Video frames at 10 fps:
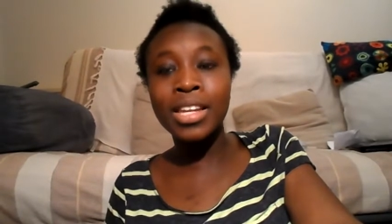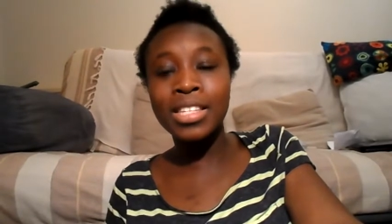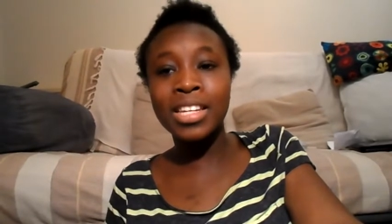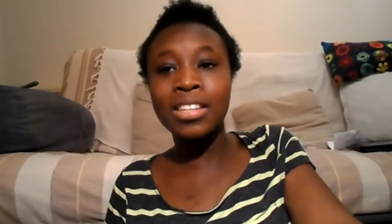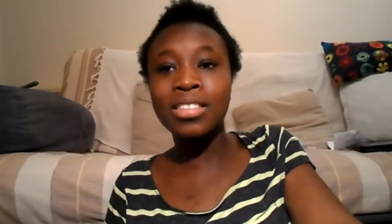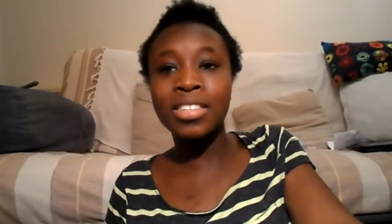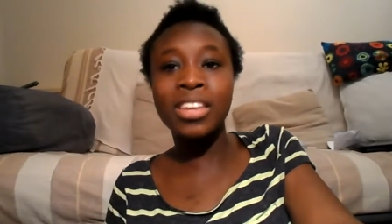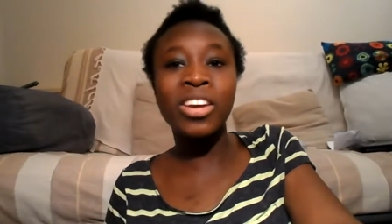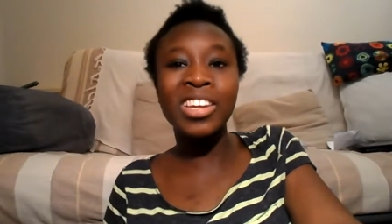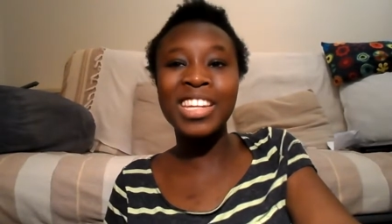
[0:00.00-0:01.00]
early
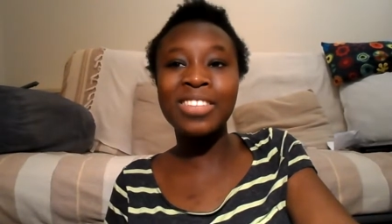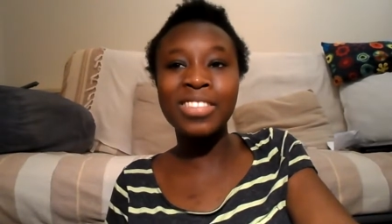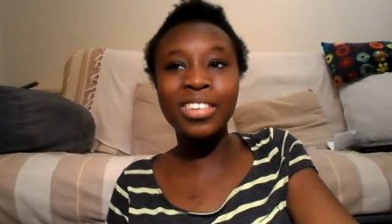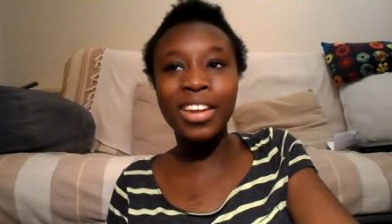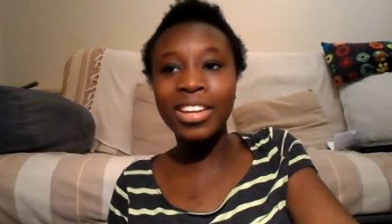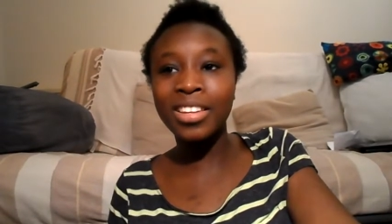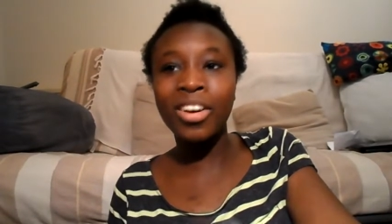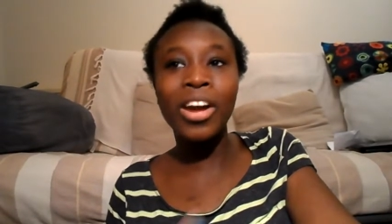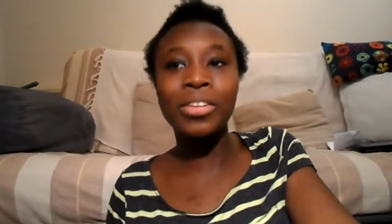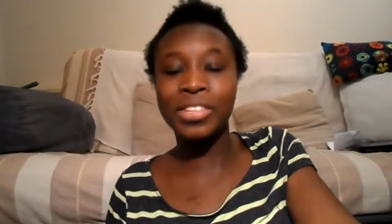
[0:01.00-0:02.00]
teens, and I could even like
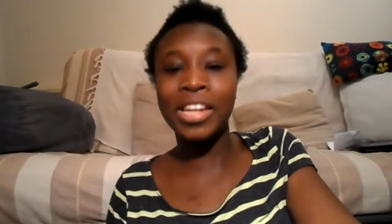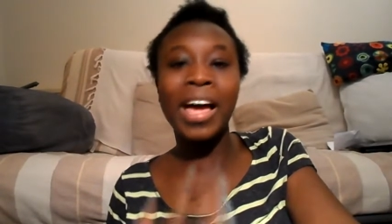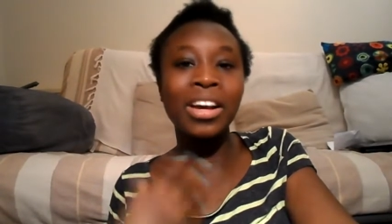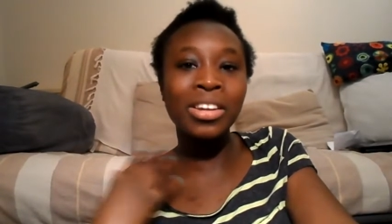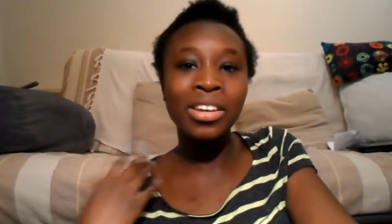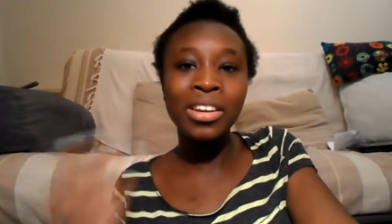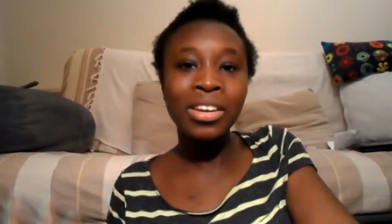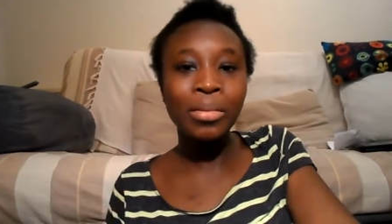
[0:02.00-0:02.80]
kind of attack